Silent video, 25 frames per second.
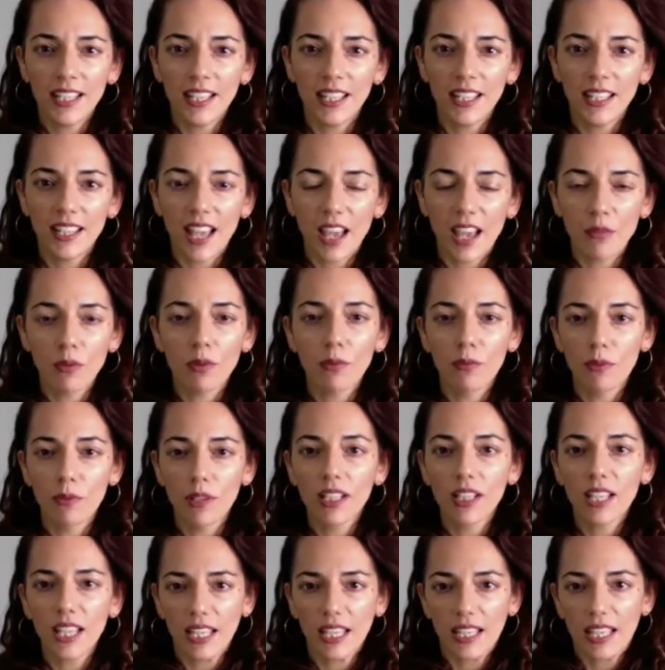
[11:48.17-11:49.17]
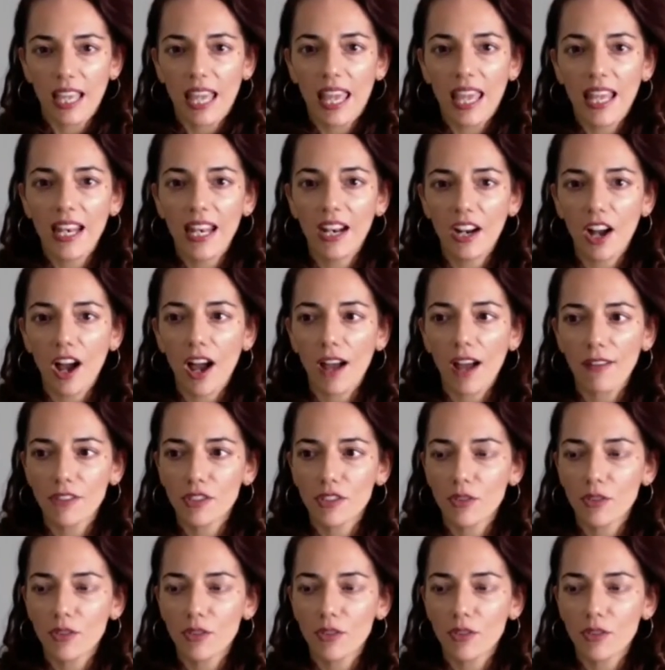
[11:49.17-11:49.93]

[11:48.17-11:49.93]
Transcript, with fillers: and and we really hit it off.